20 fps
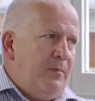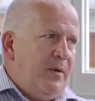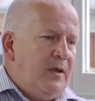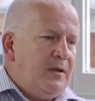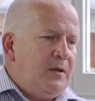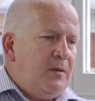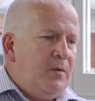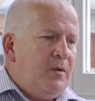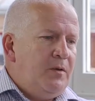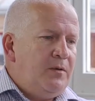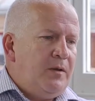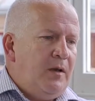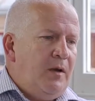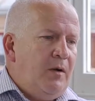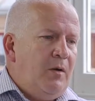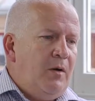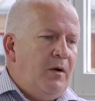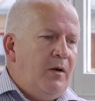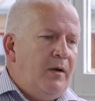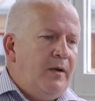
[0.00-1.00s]
basketball,
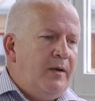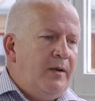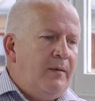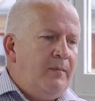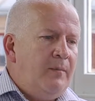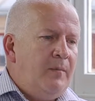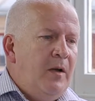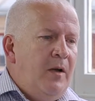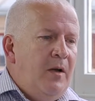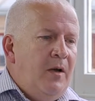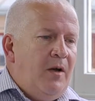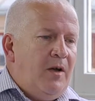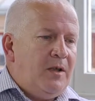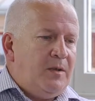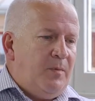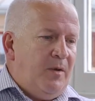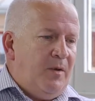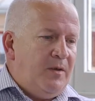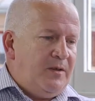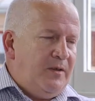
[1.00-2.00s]
so I
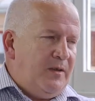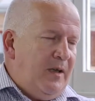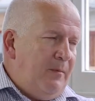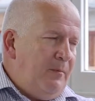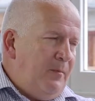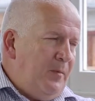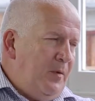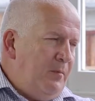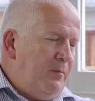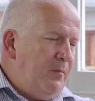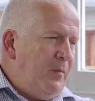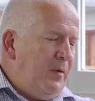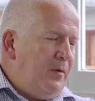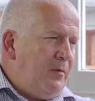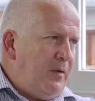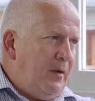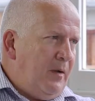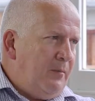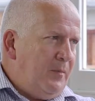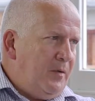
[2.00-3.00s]
sponsor them
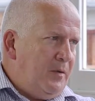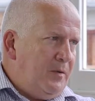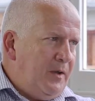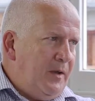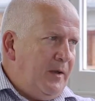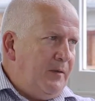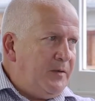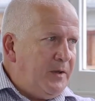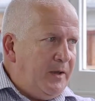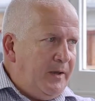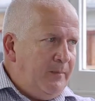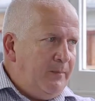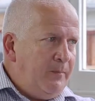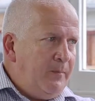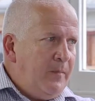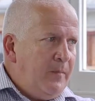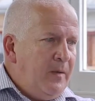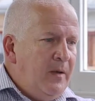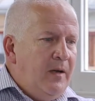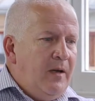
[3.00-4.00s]
with GFG,
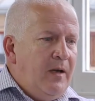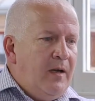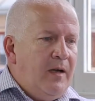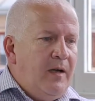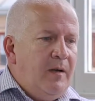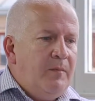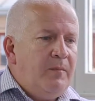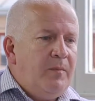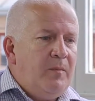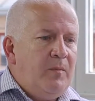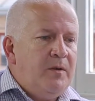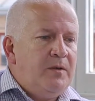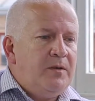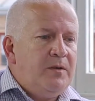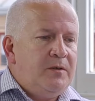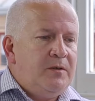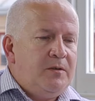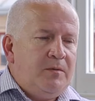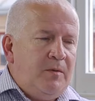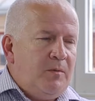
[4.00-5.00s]

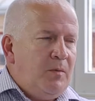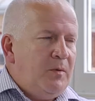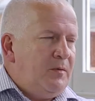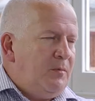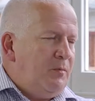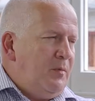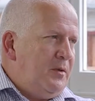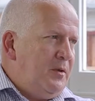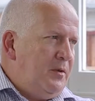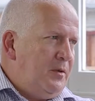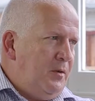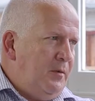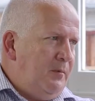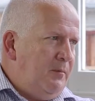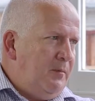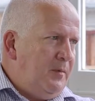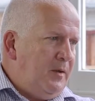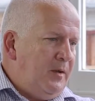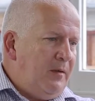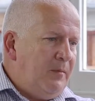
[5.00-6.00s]
which is
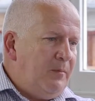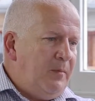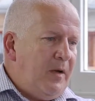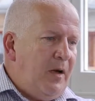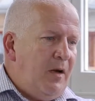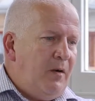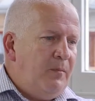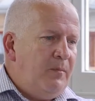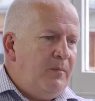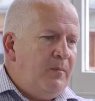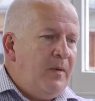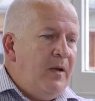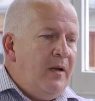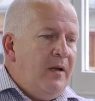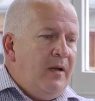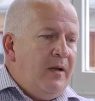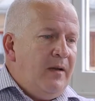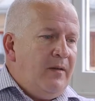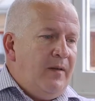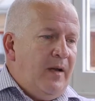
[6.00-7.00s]
good to help
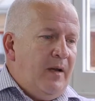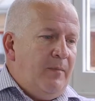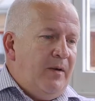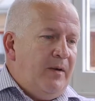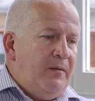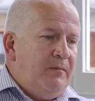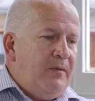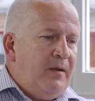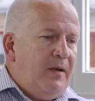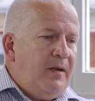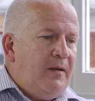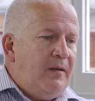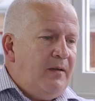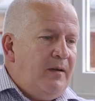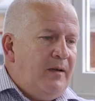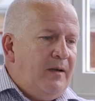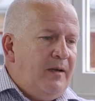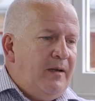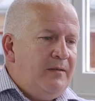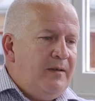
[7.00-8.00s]
them
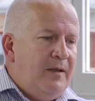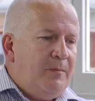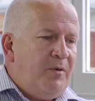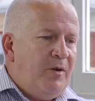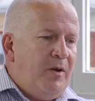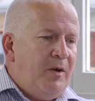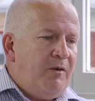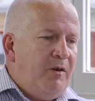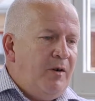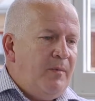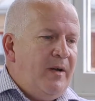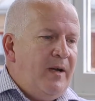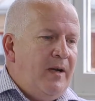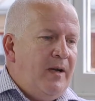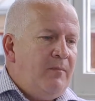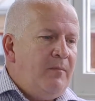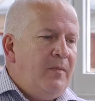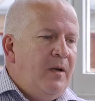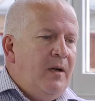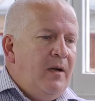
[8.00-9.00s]
and their program
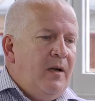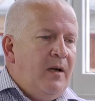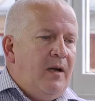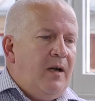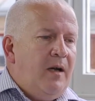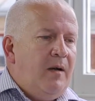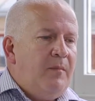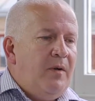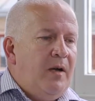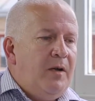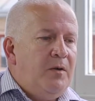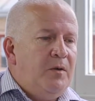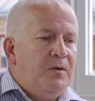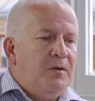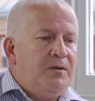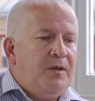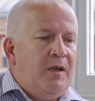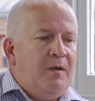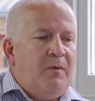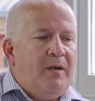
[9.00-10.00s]
out. And
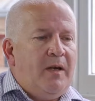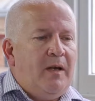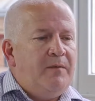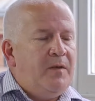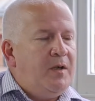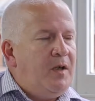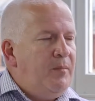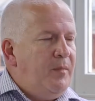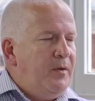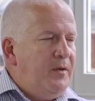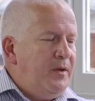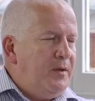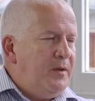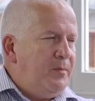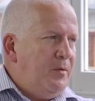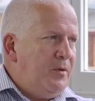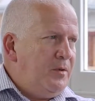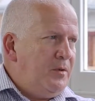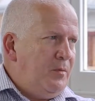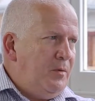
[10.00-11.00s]
also we have the Community
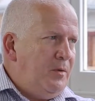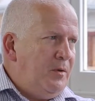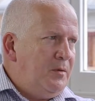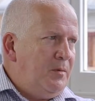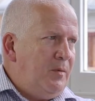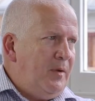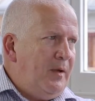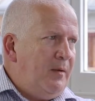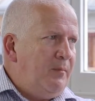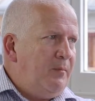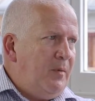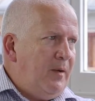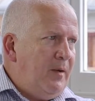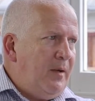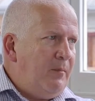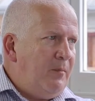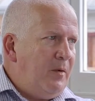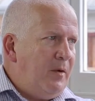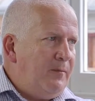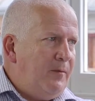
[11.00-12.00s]
Sports Awards where
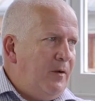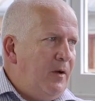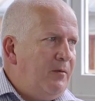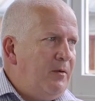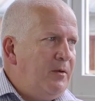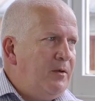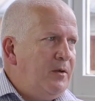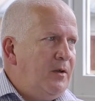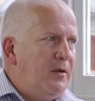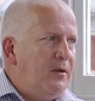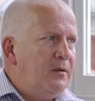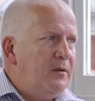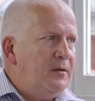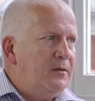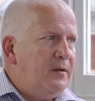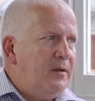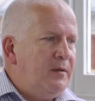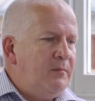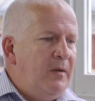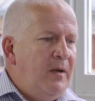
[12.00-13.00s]
we've got
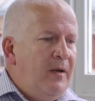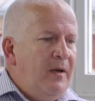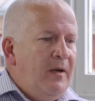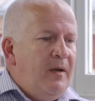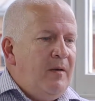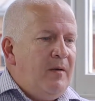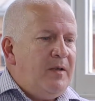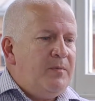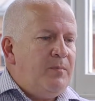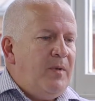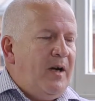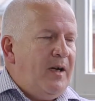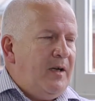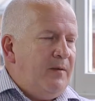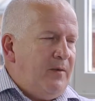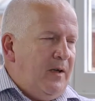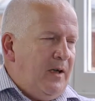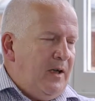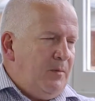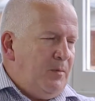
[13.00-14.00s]
$500 that is made
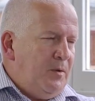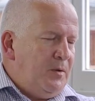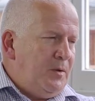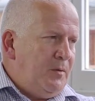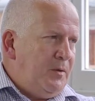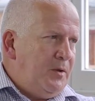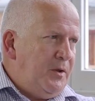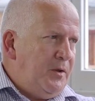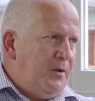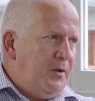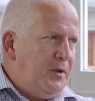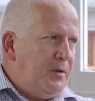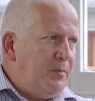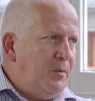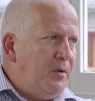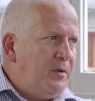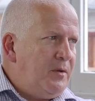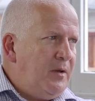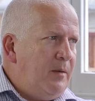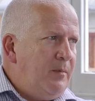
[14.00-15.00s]
available to a junior
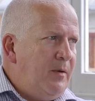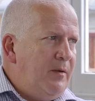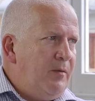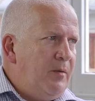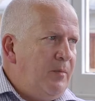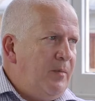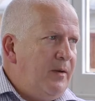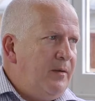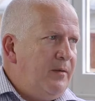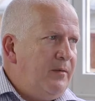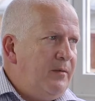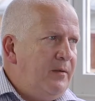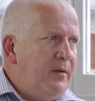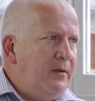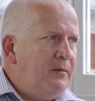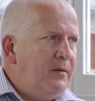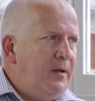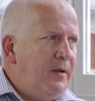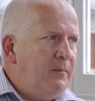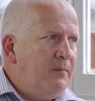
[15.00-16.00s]
sports club every month,
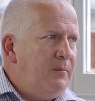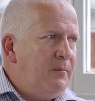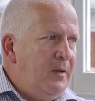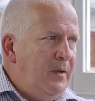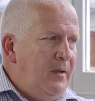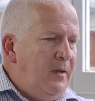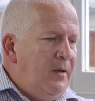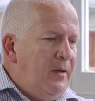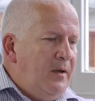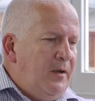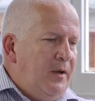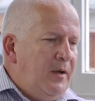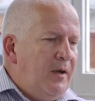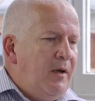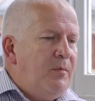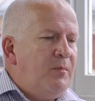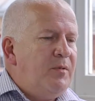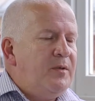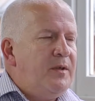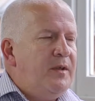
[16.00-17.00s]
and you
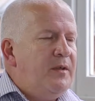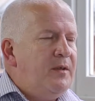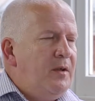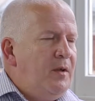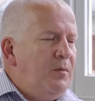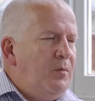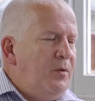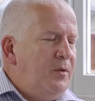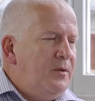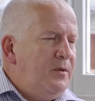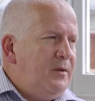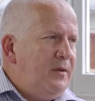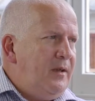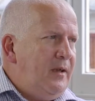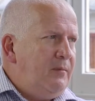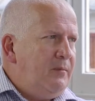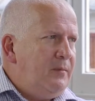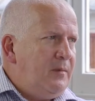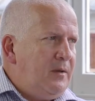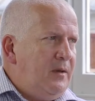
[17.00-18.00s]
go and present the award to
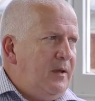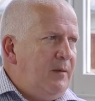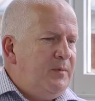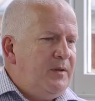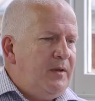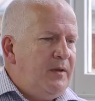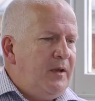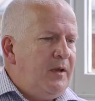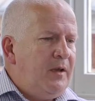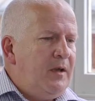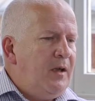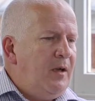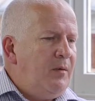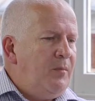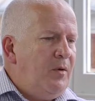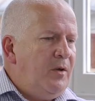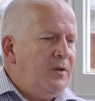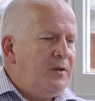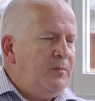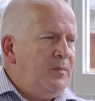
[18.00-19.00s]
that club so they can go
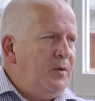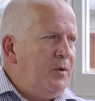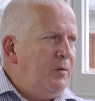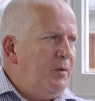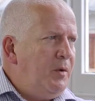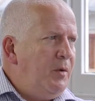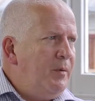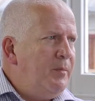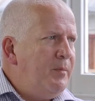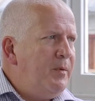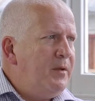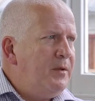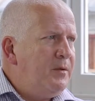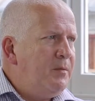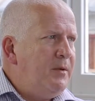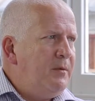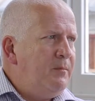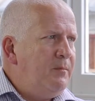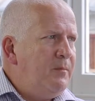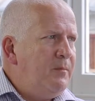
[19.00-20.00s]
buy some new equipment as well.